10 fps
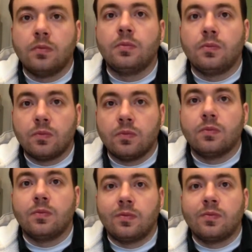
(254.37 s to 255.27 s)
I've
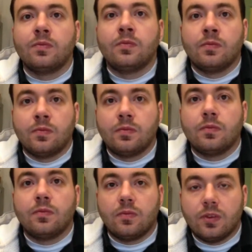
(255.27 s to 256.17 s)
been
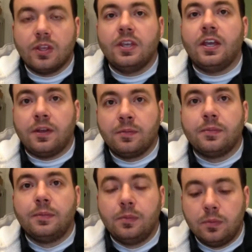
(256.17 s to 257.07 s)
aware of that.
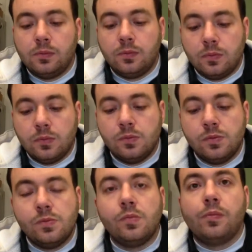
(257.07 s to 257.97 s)
Obviously, it's
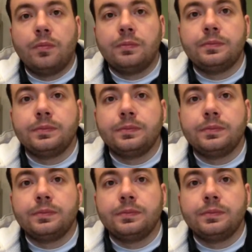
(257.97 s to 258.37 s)
classic, but